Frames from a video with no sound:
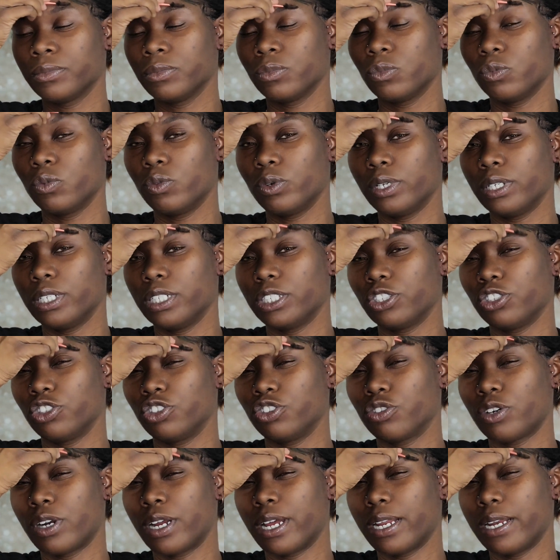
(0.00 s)
it's
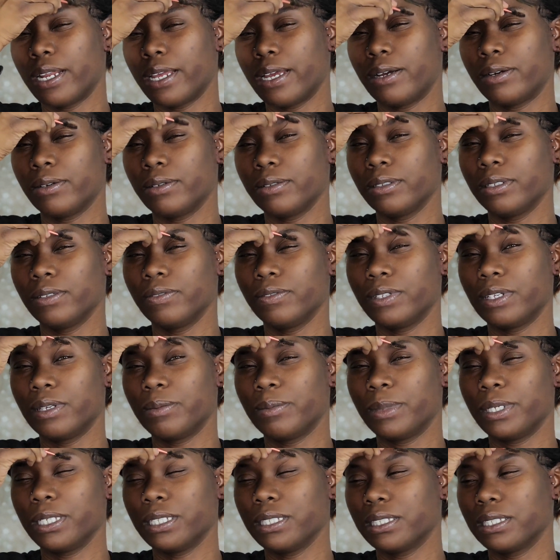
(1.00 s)
dried out, if that
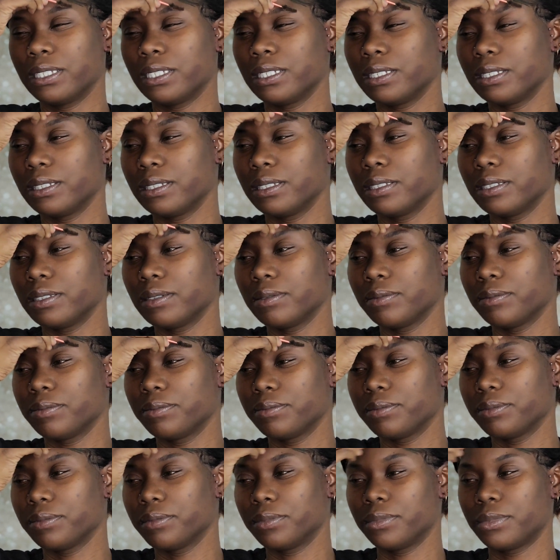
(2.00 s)
makes sense.
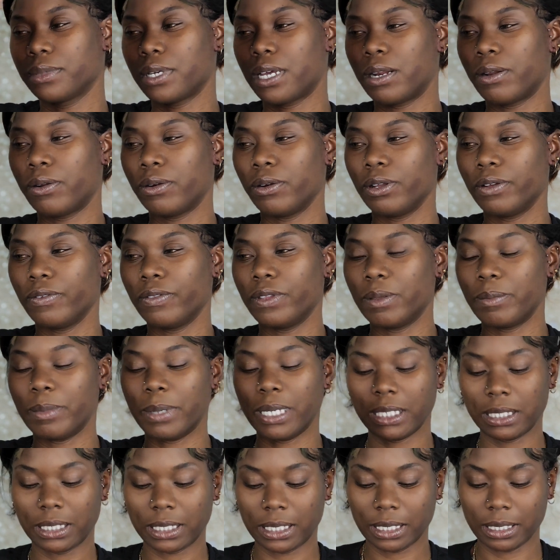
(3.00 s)
I don't know if that
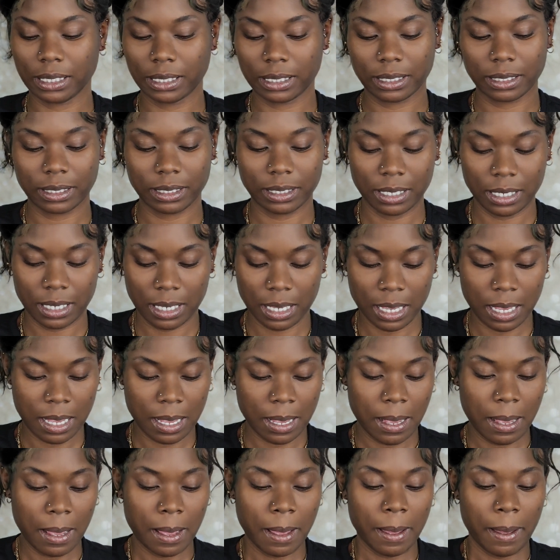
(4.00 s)
makes sense.
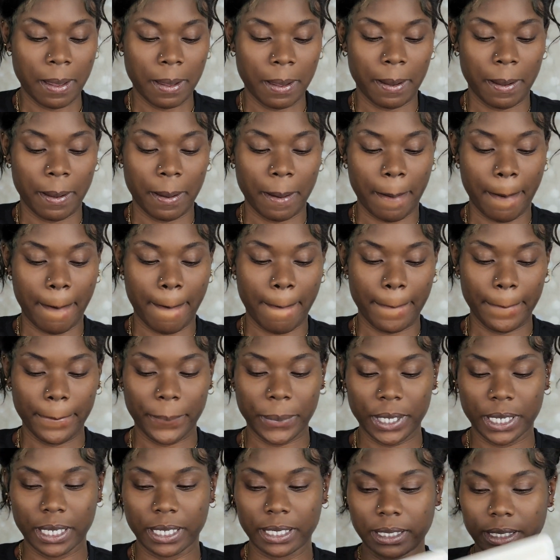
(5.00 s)

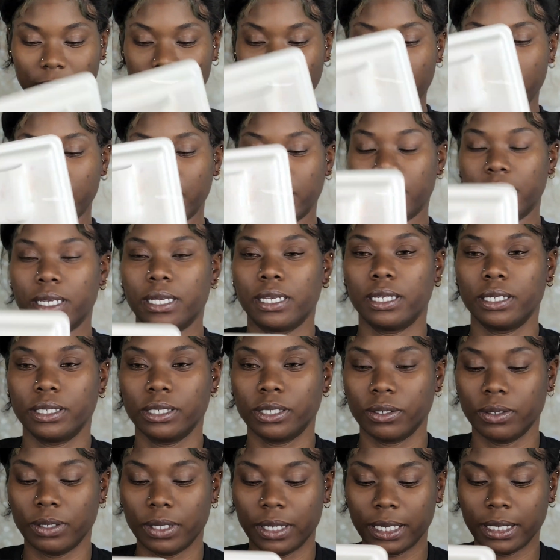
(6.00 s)
But
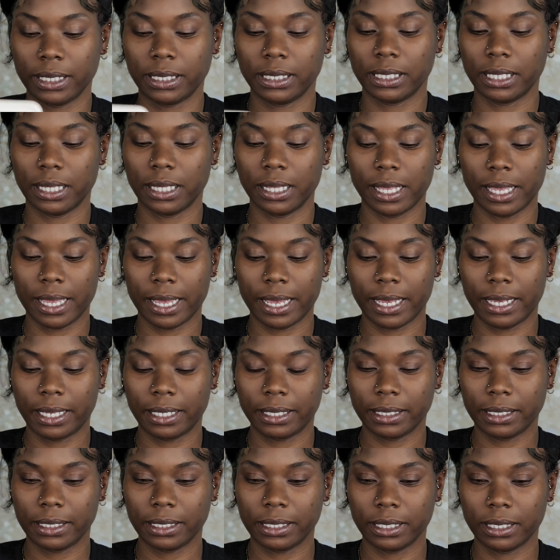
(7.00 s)
so that's
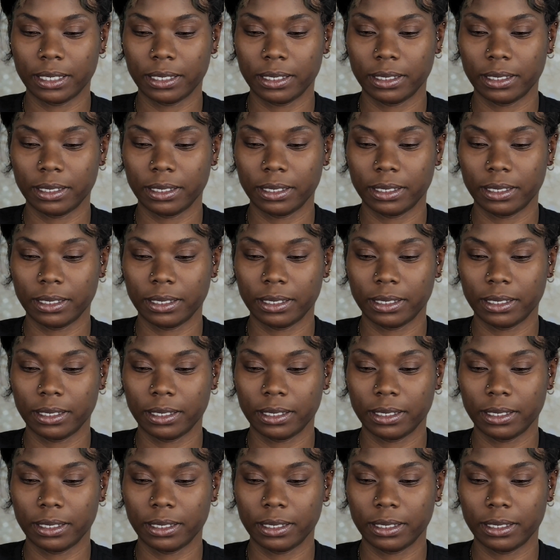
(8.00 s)
that.